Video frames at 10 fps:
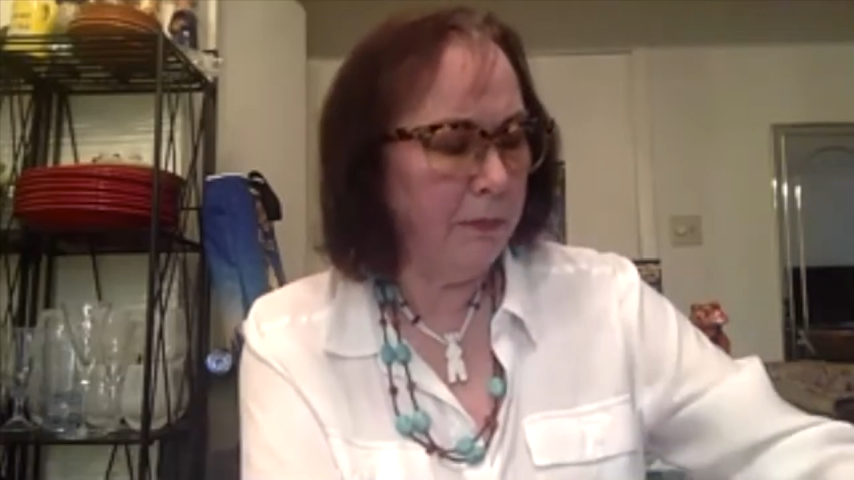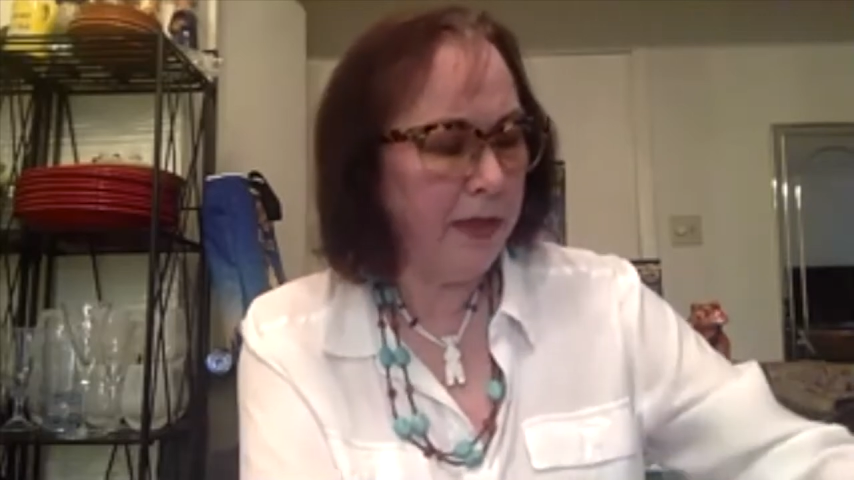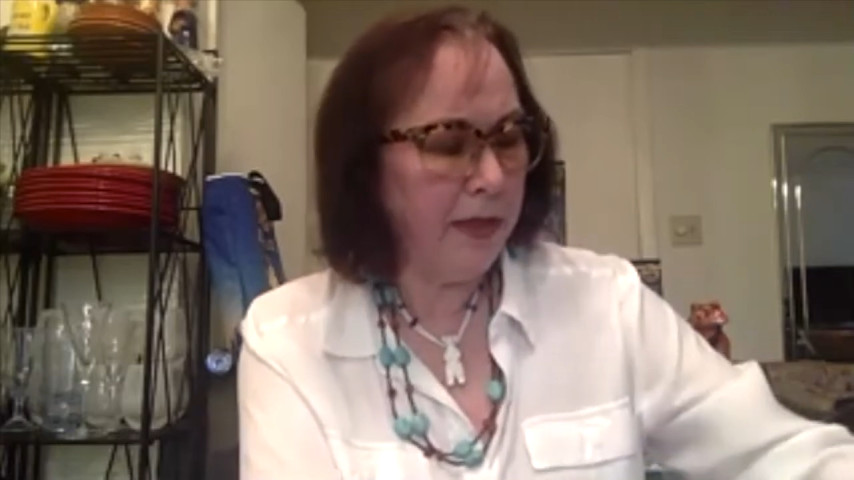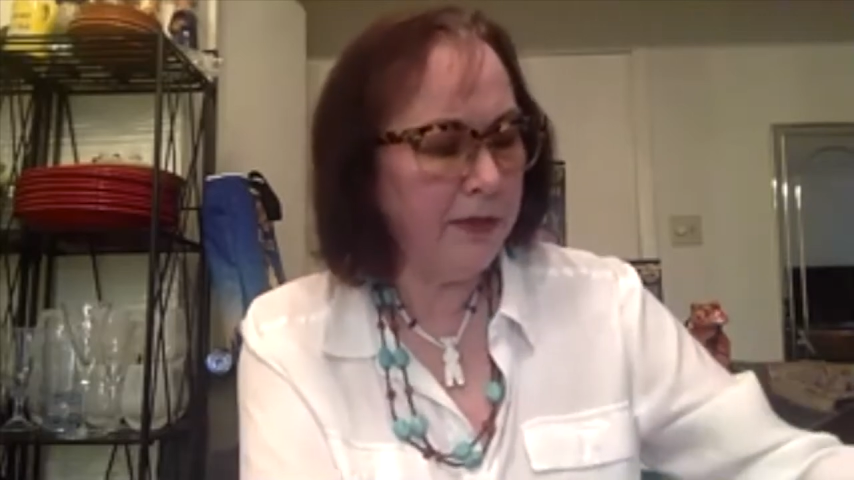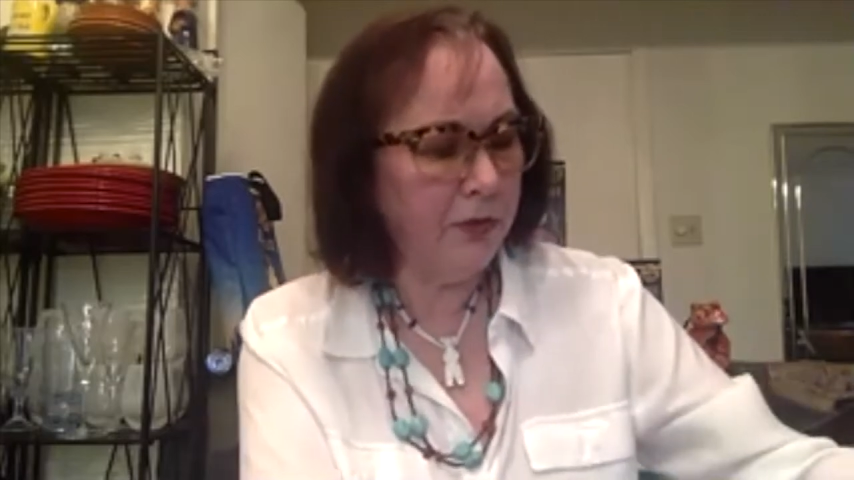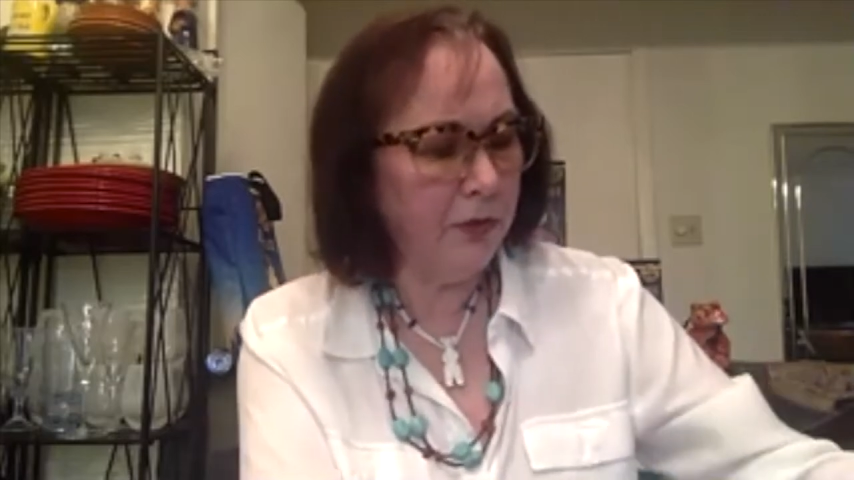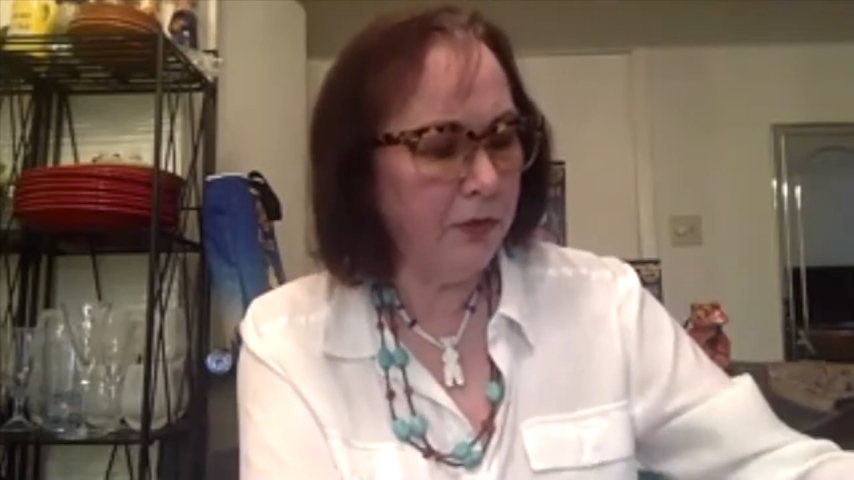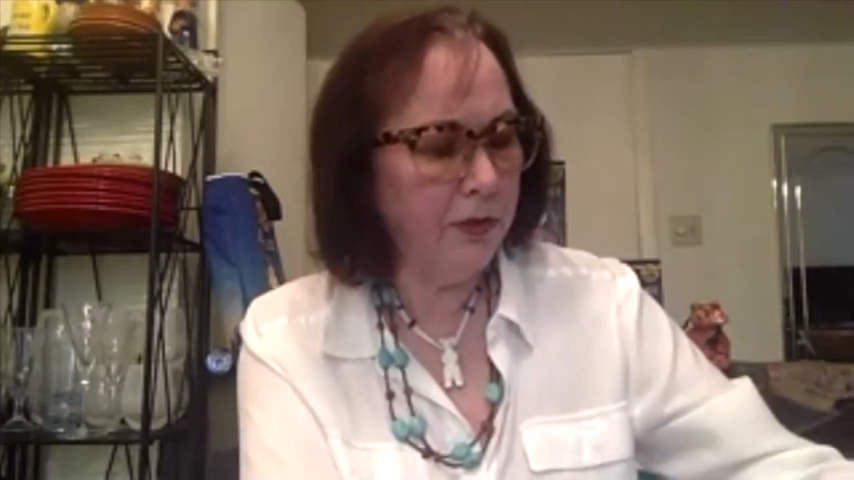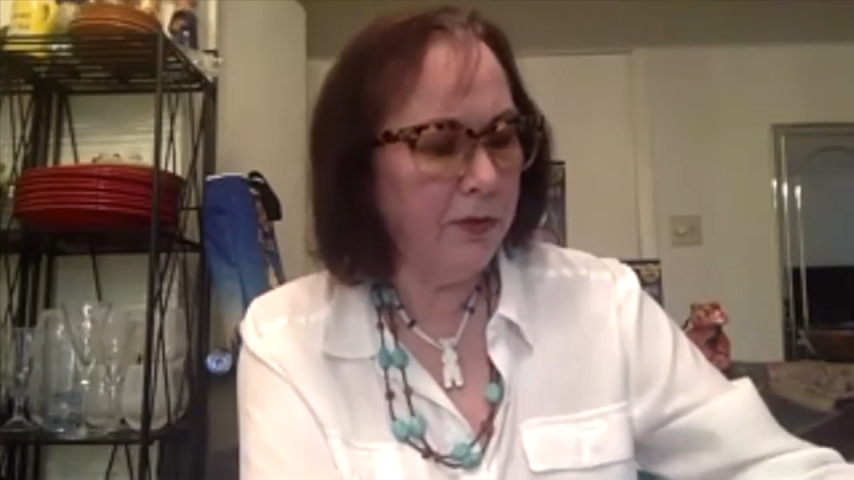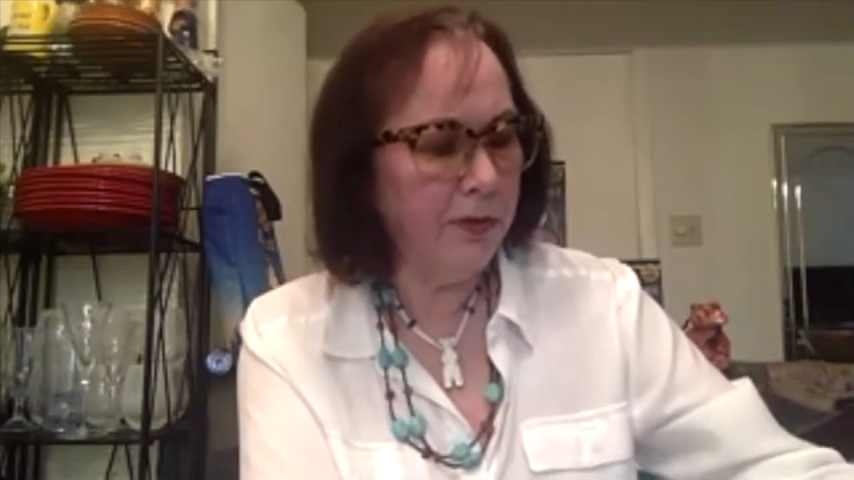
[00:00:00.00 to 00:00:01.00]
passage
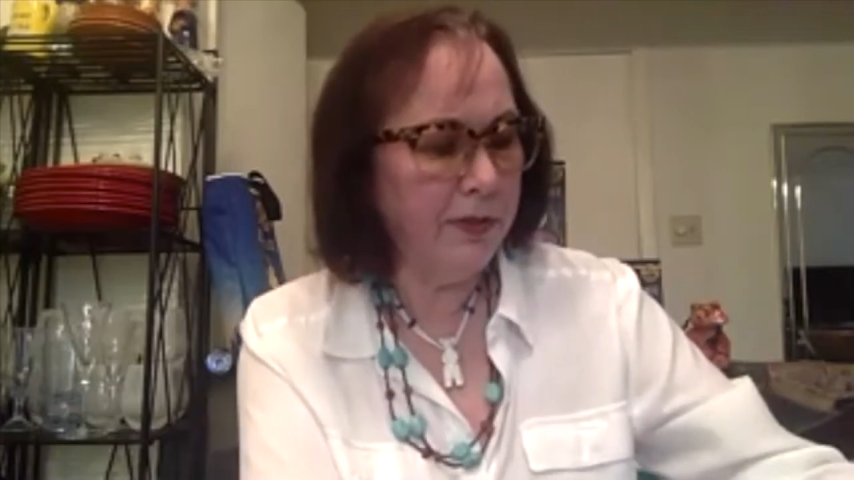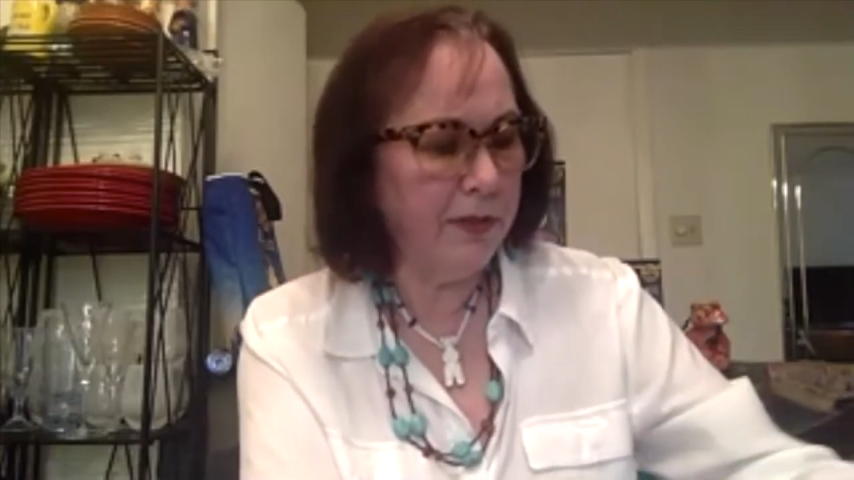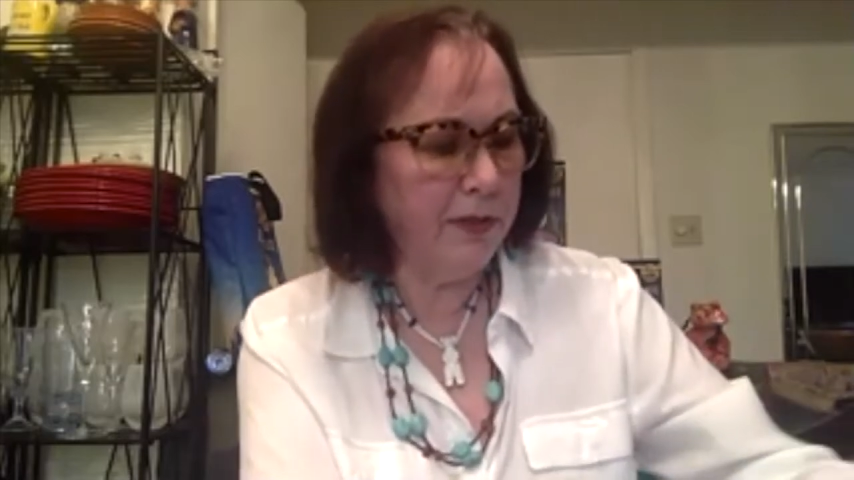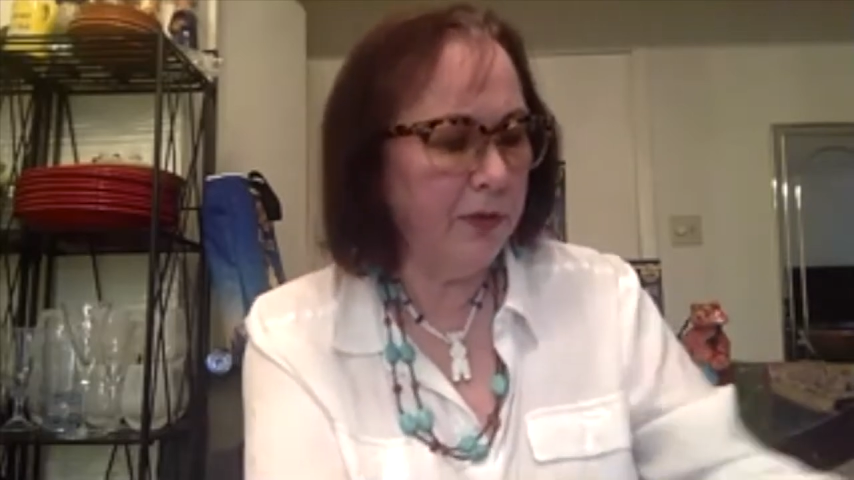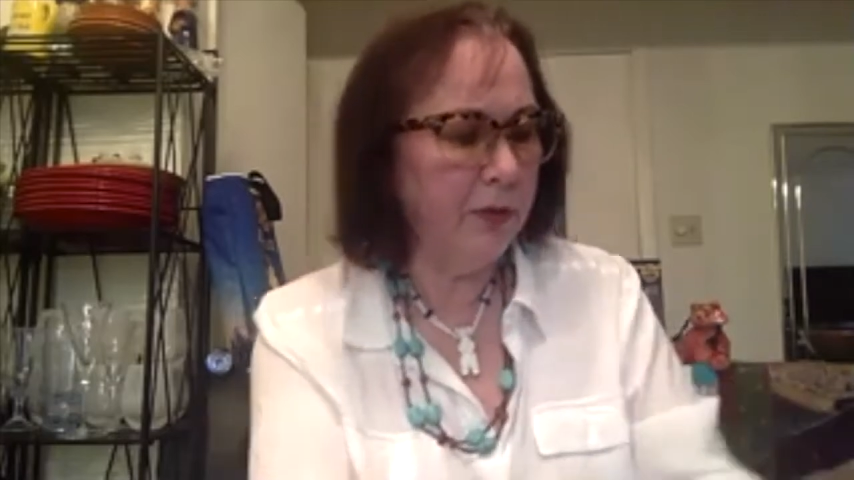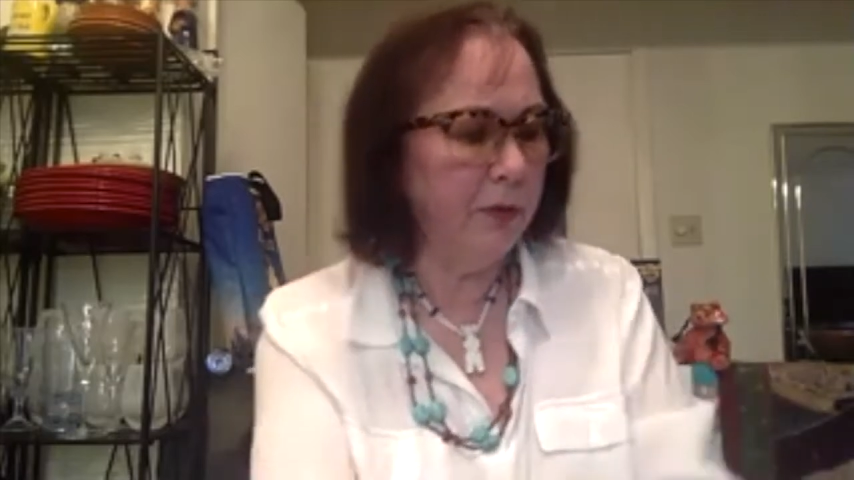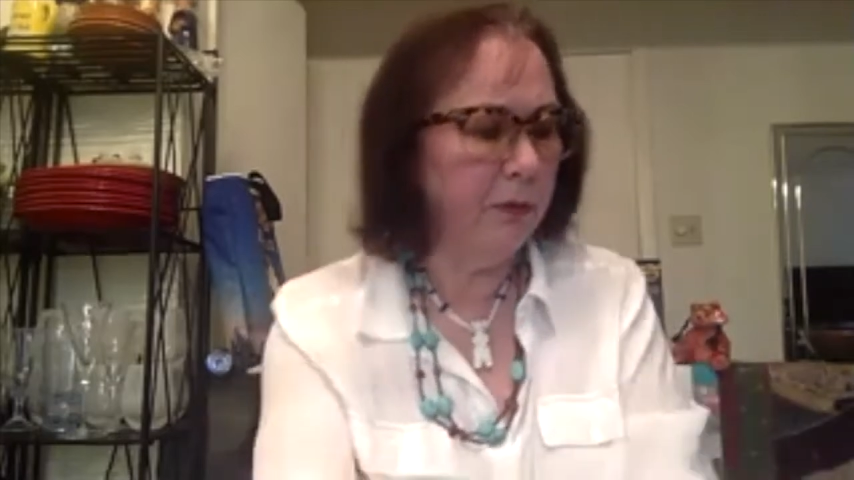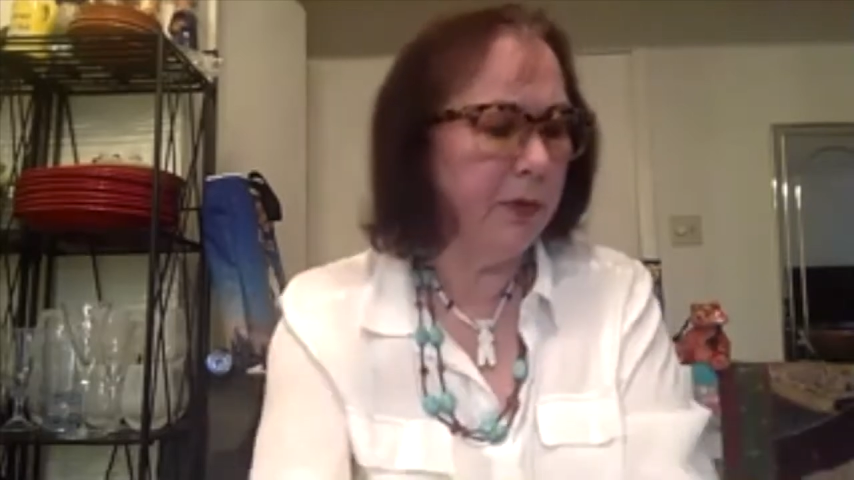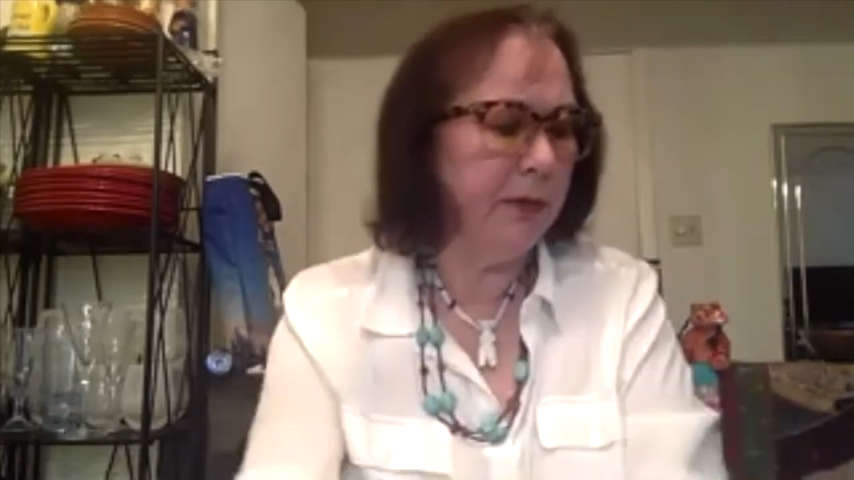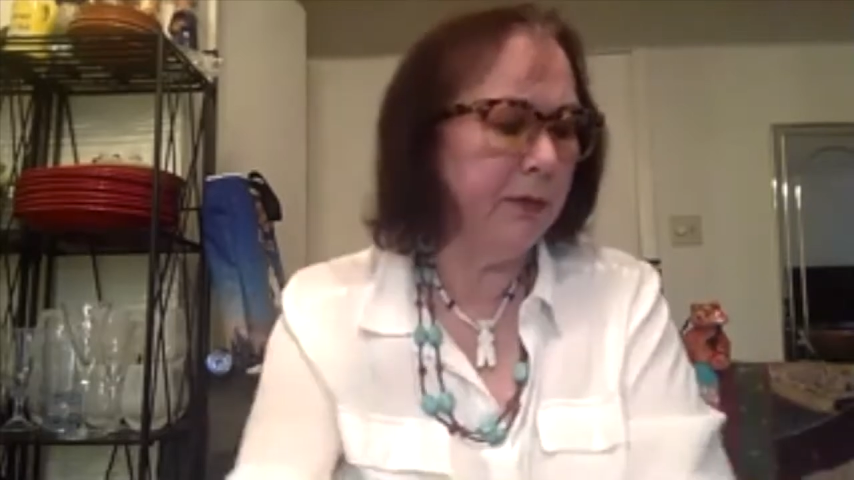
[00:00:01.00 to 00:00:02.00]
earlier this
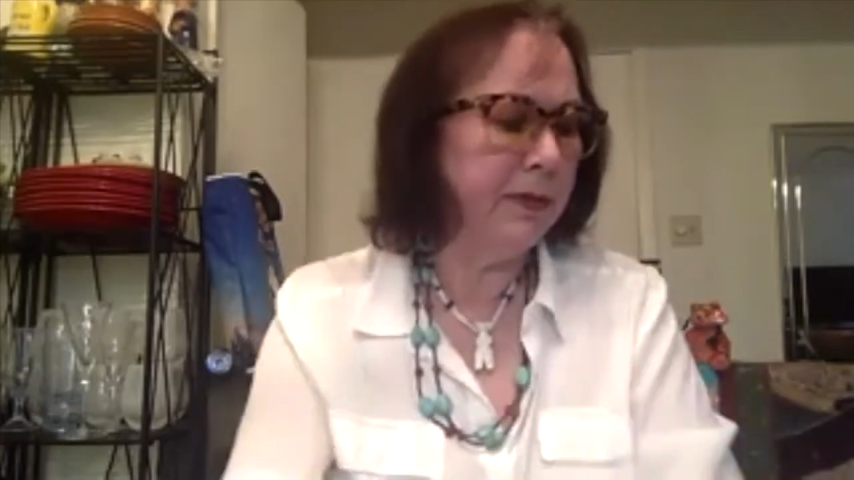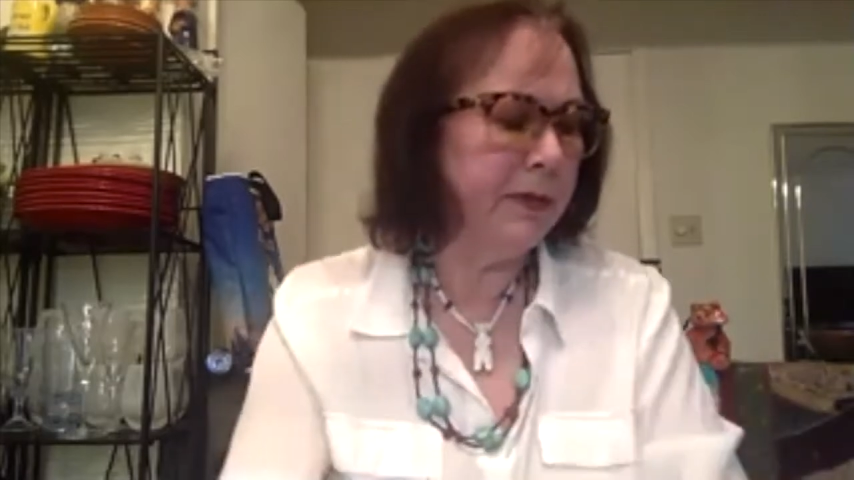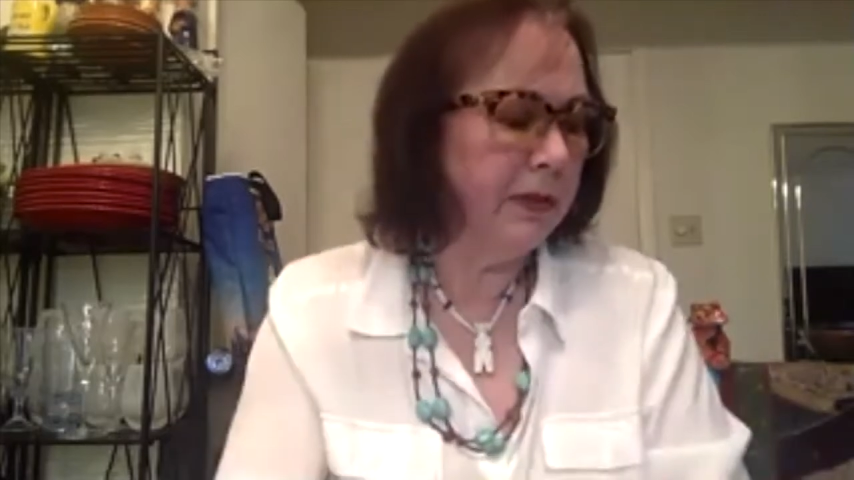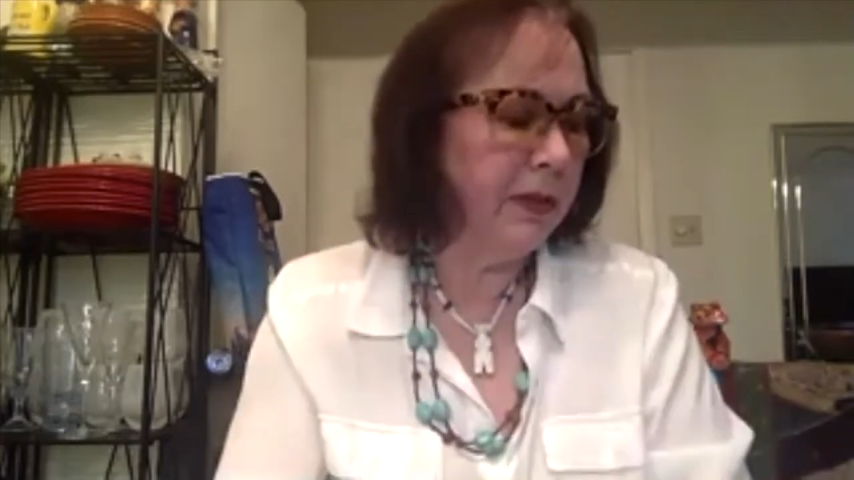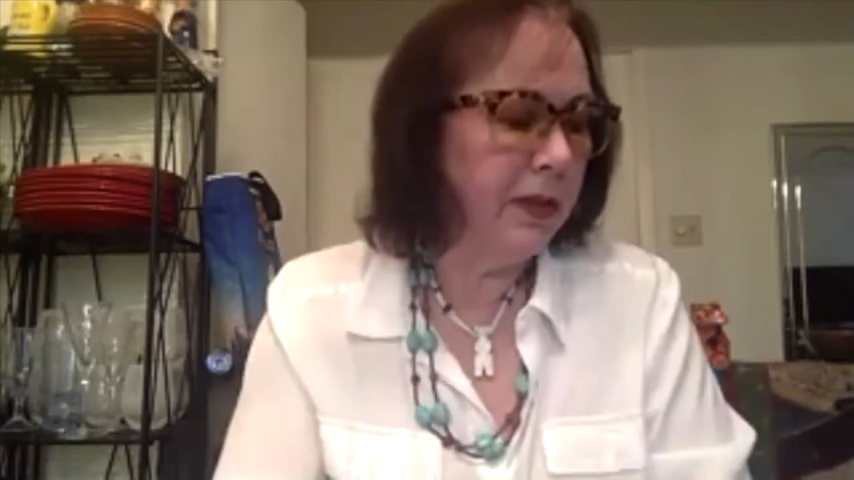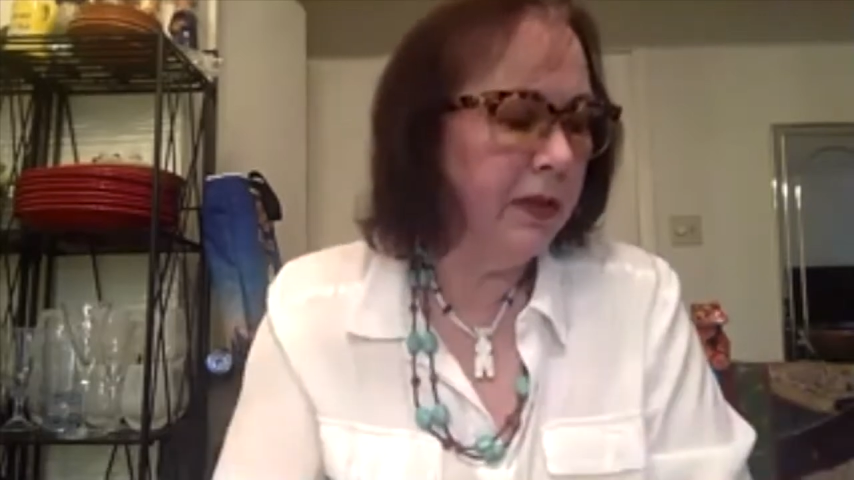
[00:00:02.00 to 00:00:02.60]
afternoon when I was